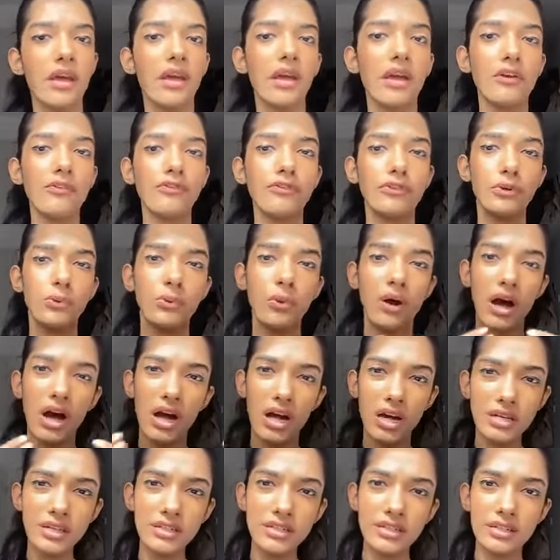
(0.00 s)
If you
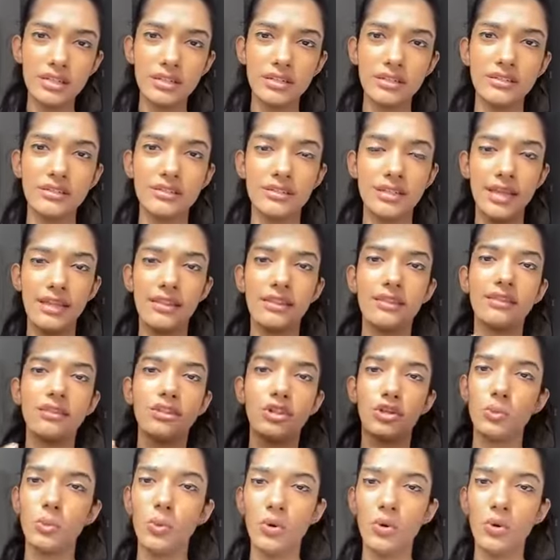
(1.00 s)
aren't, then you